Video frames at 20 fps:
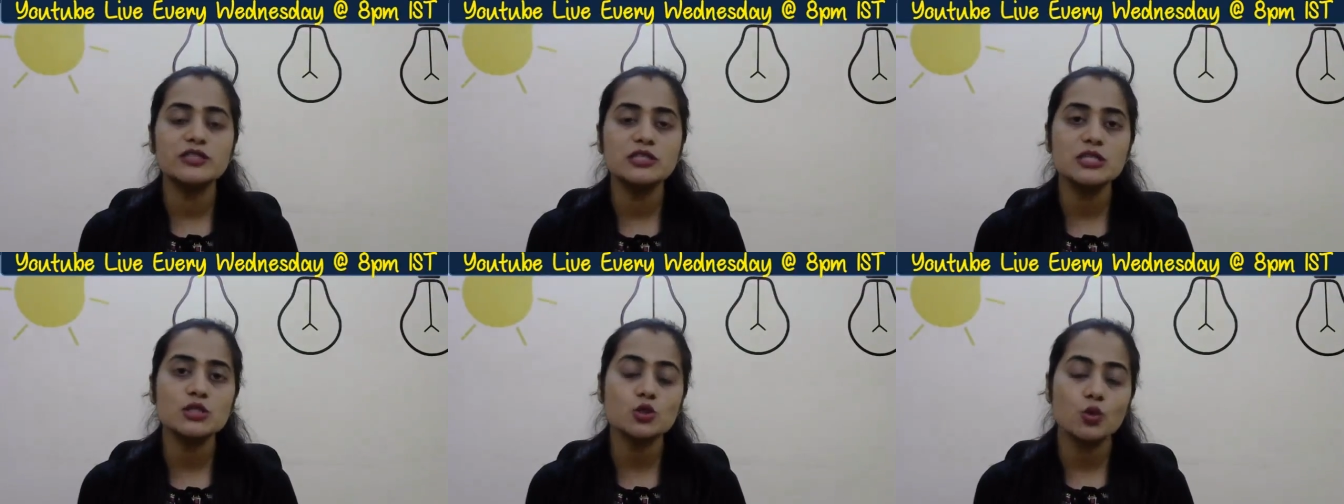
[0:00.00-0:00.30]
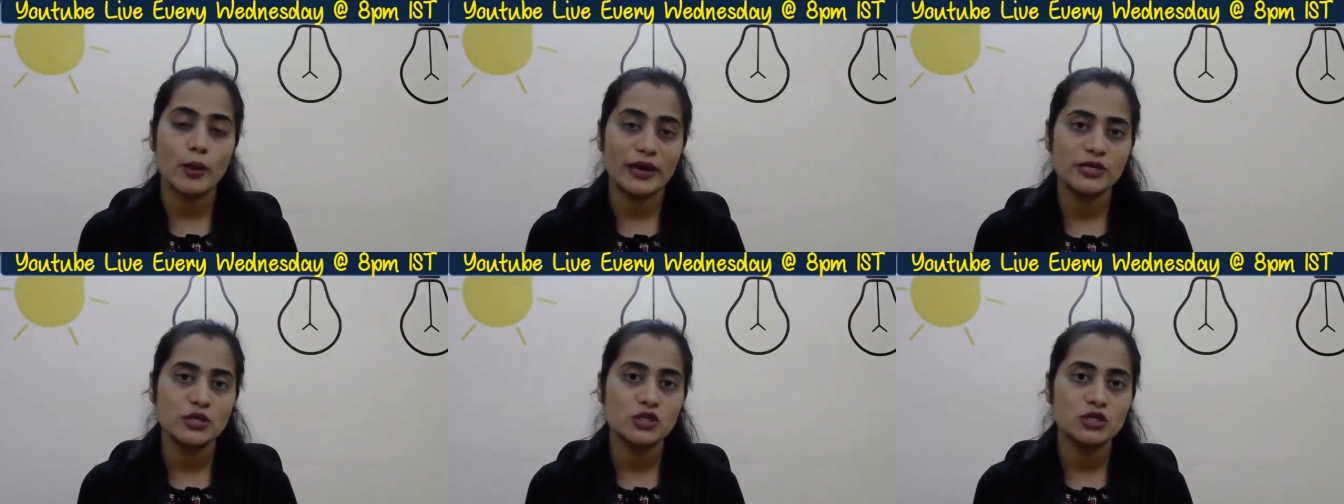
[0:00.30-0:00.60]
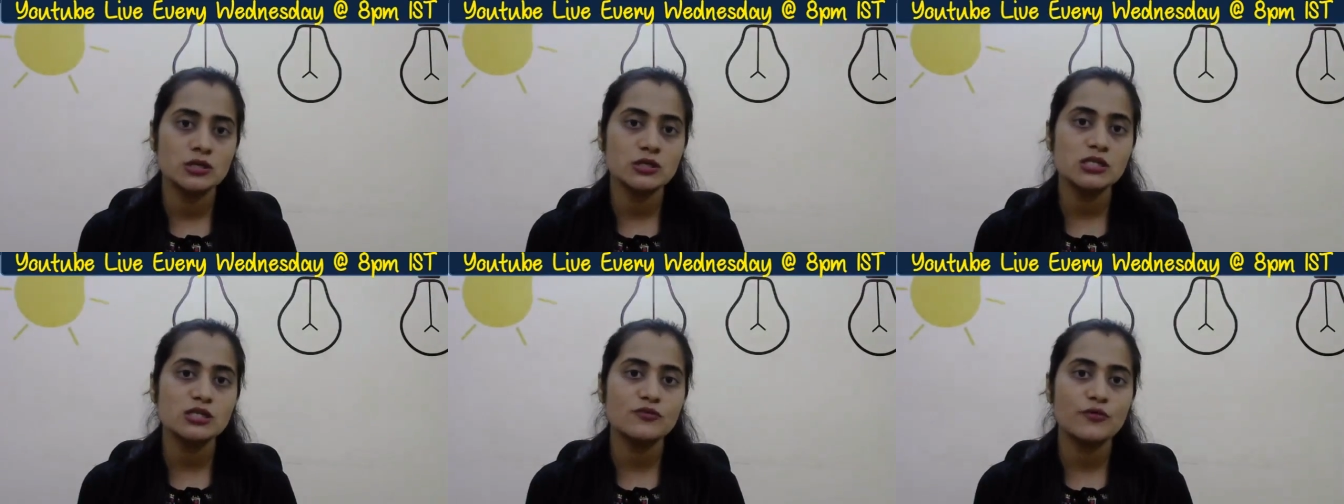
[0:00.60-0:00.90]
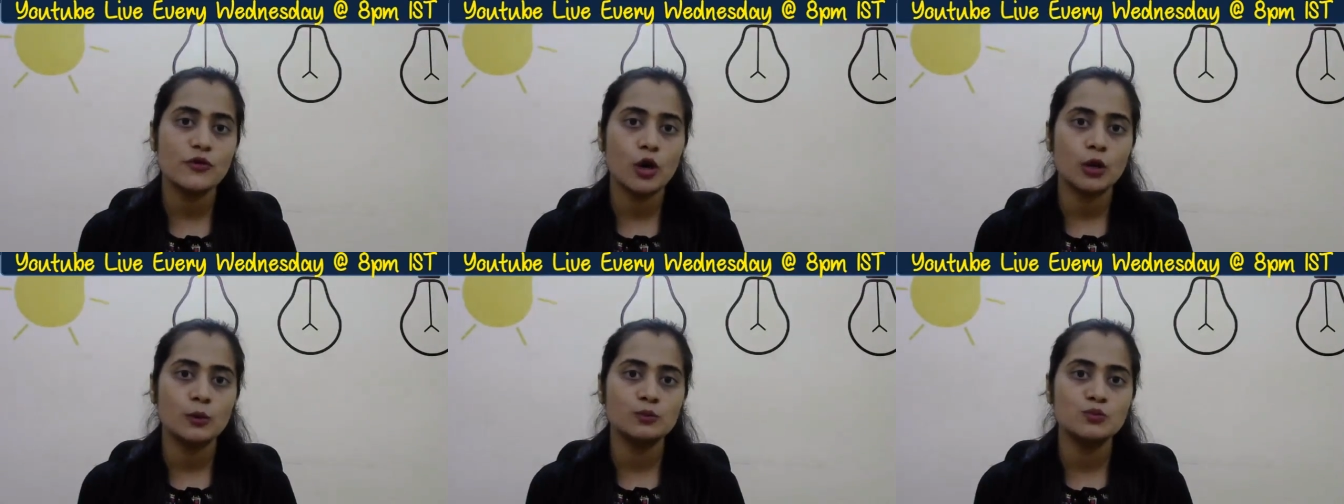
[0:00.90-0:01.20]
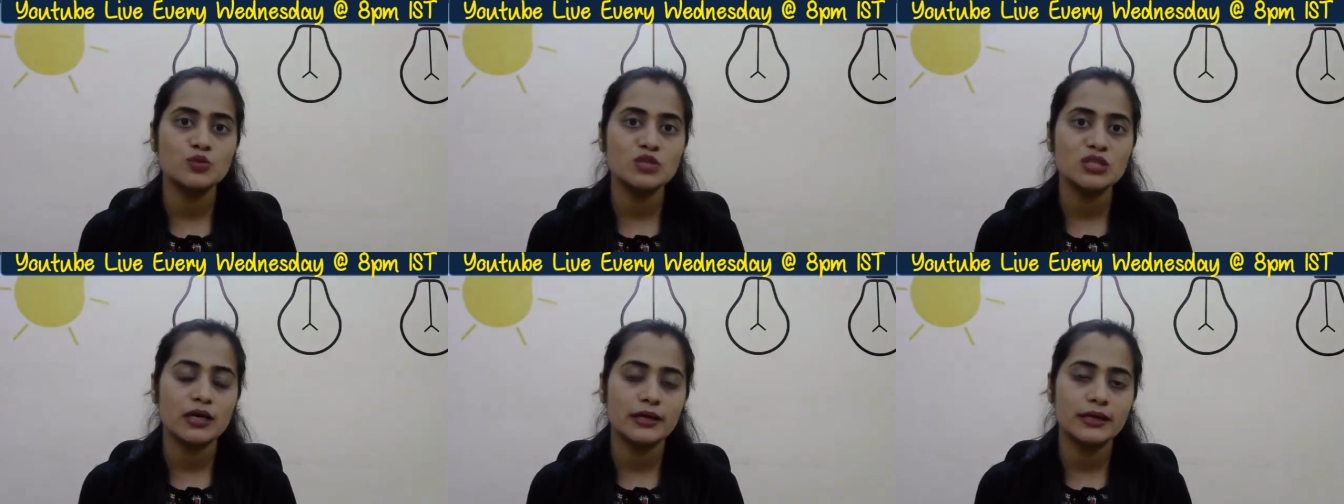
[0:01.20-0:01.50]
is questions from
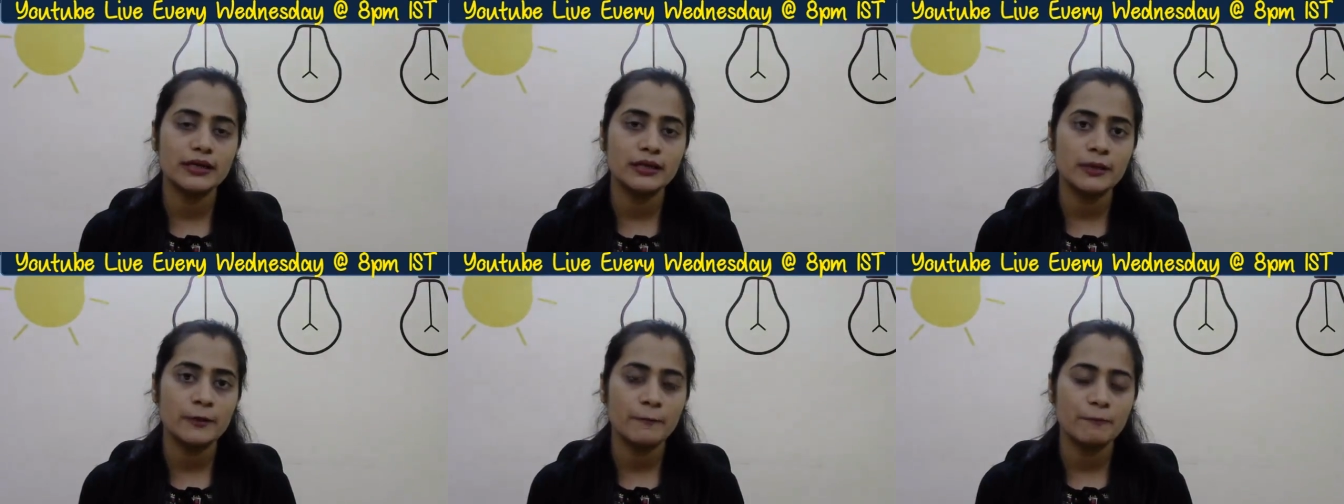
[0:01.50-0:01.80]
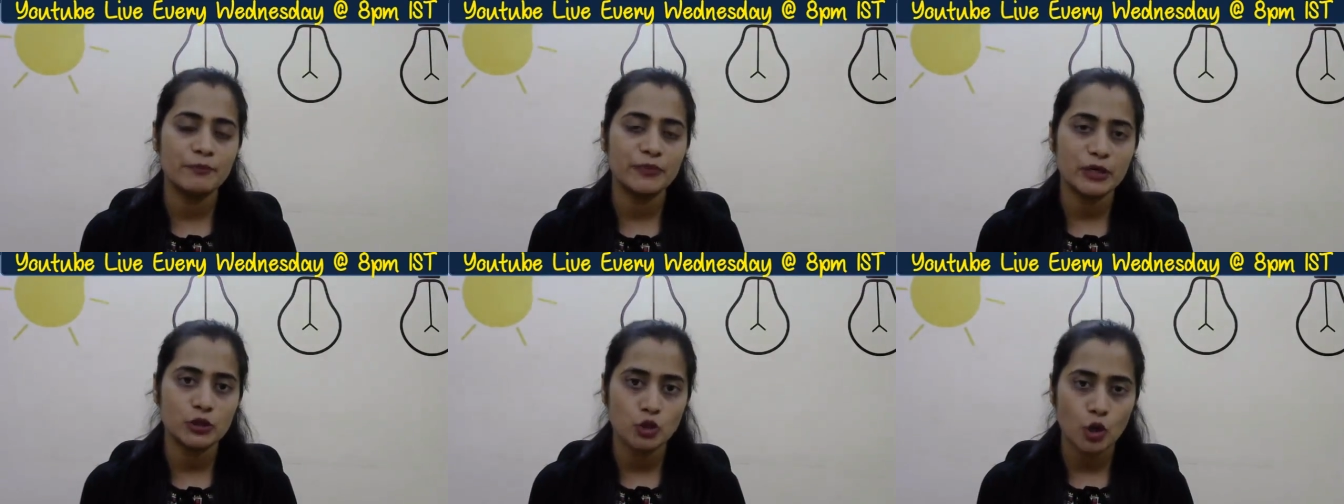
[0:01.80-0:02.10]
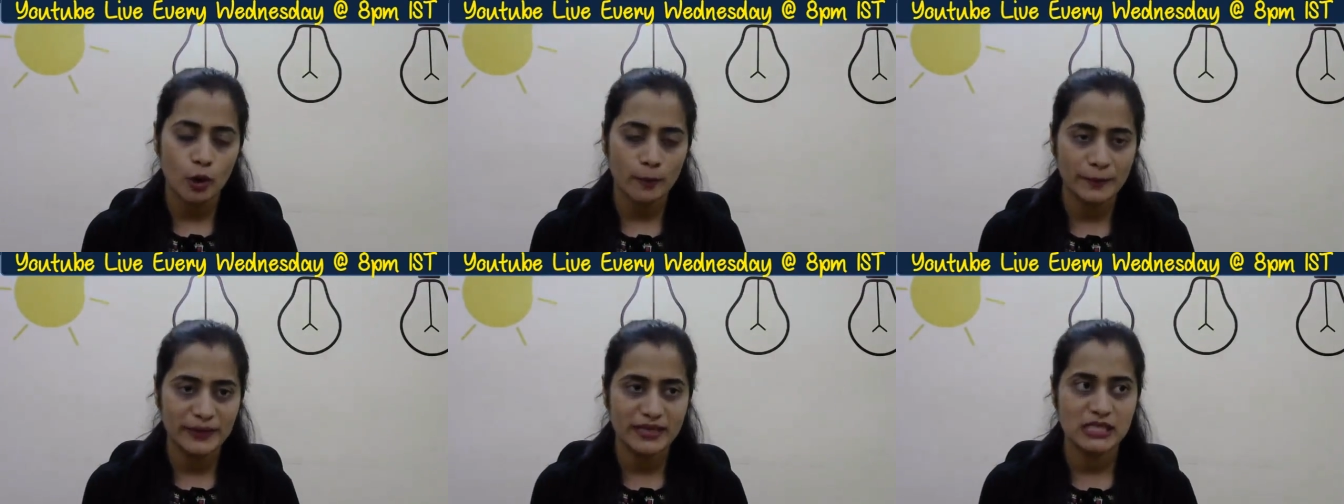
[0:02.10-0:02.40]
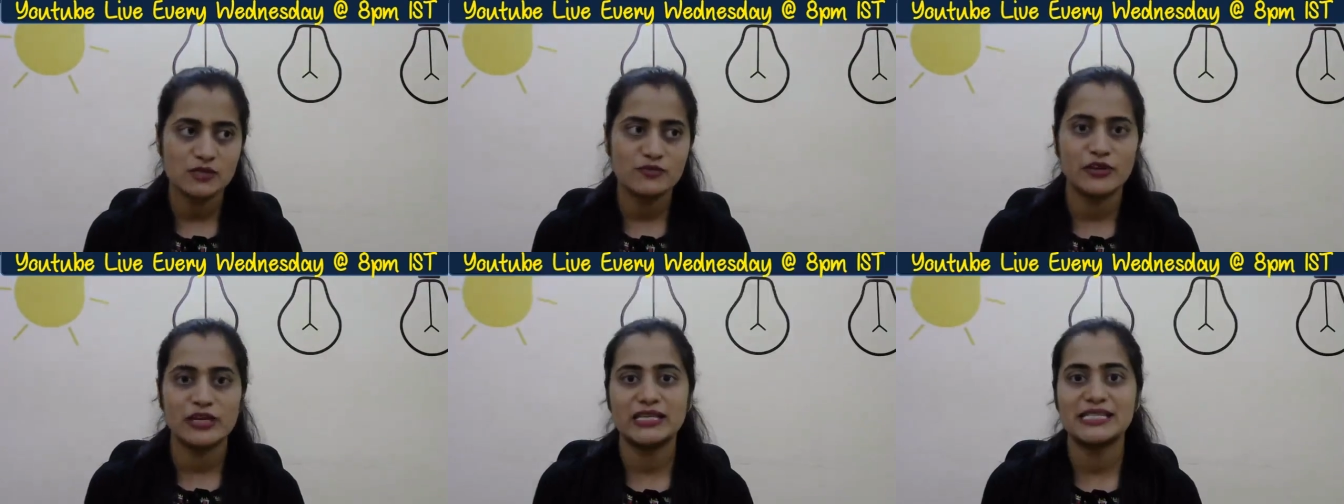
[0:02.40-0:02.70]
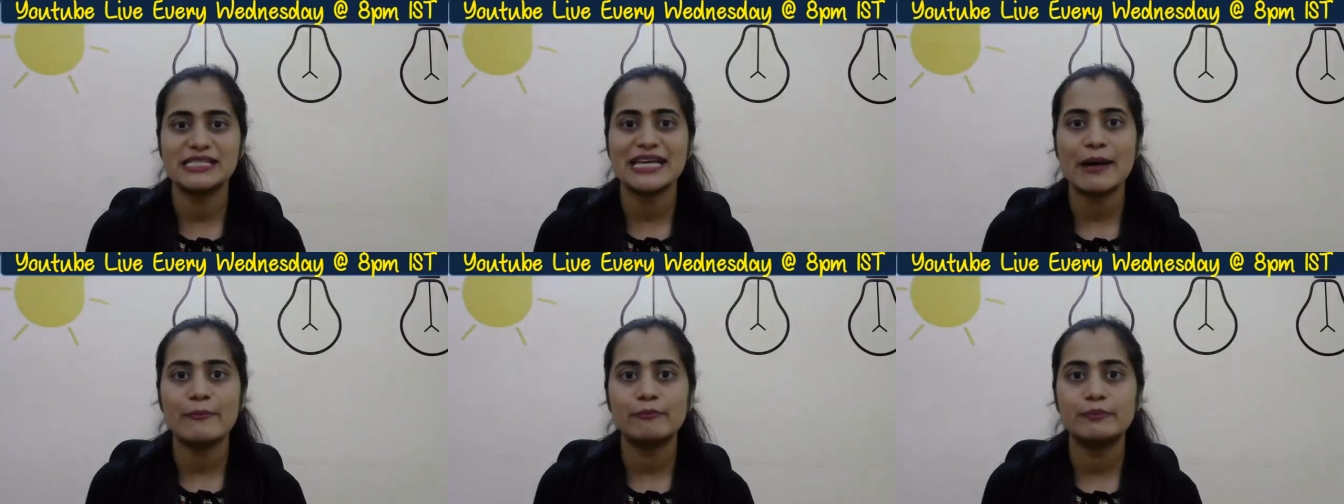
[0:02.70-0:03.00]
certain topics, for
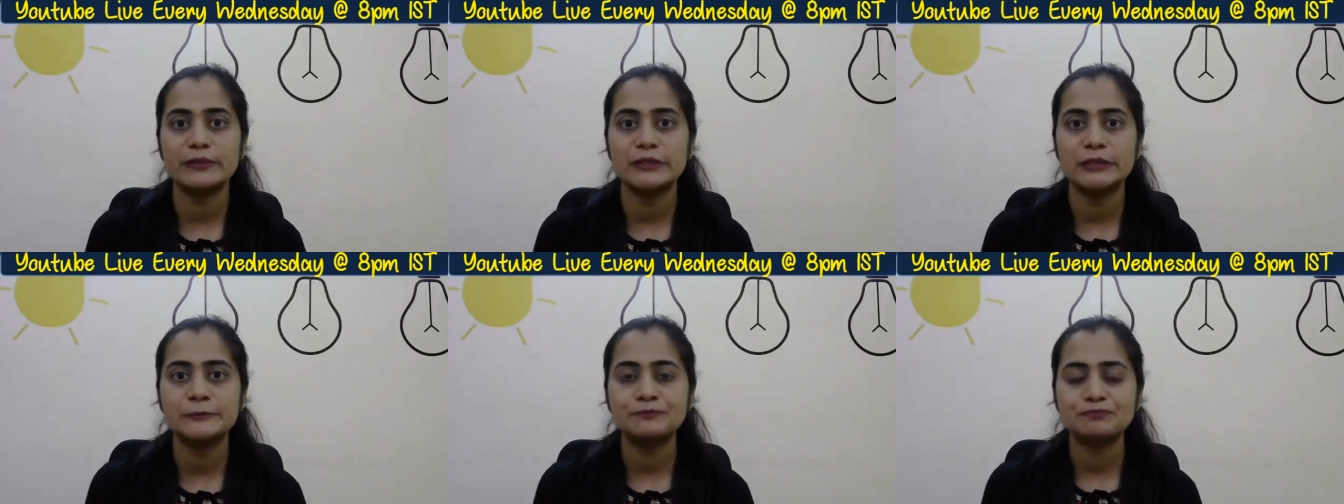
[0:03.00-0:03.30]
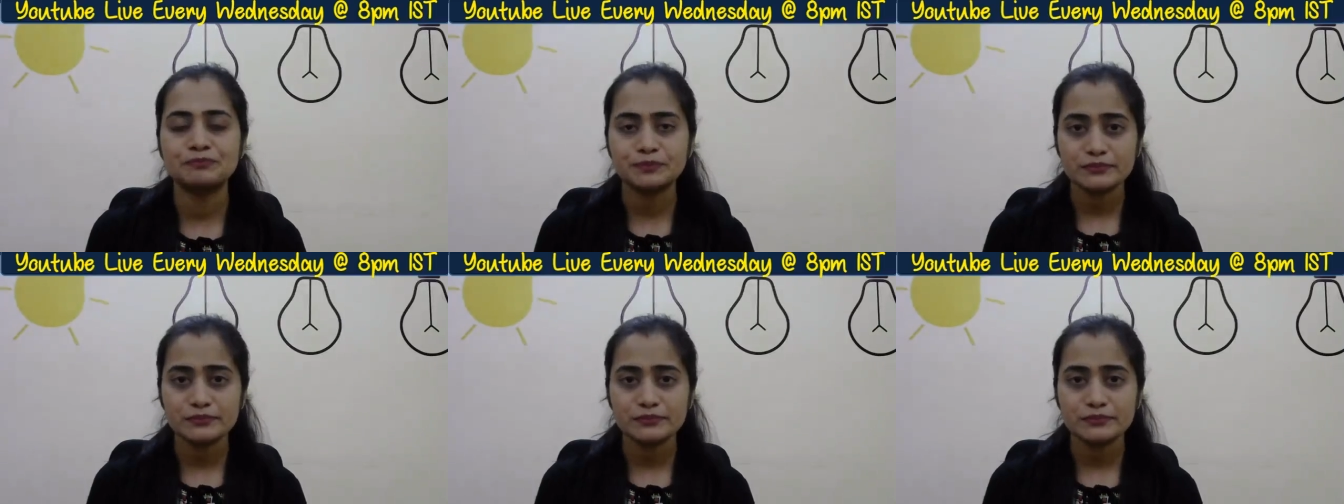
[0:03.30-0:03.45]
example,